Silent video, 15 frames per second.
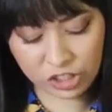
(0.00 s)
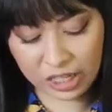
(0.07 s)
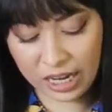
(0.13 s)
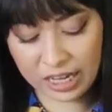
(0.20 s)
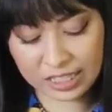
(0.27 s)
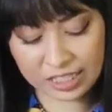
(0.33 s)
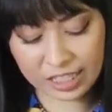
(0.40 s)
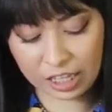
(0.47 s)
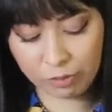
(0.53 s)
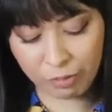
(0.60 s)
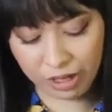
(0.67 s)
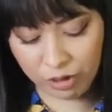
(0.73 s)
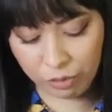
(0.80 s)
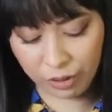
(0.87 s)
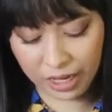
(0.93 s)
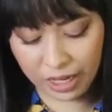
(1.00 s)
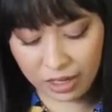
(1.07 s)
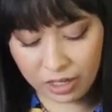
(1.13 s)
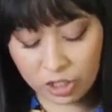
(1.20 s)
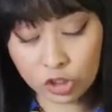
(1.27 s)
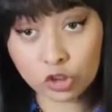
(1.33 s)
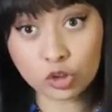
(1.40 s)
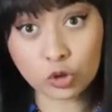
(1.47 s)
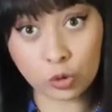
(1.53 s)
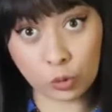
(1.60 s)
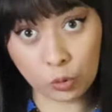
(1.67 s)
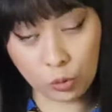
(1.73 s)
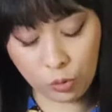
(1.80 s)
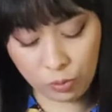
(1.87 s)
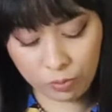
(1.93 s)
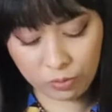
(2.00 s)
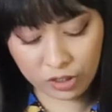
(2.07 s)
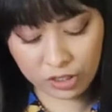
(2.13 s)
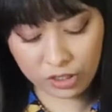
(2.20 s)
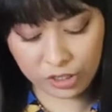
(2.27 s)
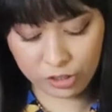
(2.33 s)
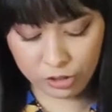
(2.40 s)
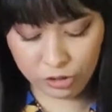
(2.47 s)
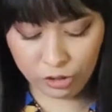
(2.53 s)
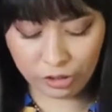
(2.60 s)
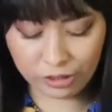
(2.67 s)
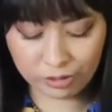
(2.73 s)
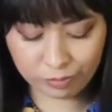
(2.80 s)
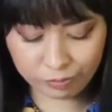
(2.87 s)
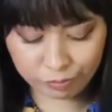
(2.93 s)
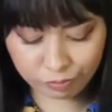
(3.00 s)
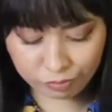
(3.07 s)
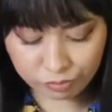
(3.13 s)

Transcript: she has sent my way through her son.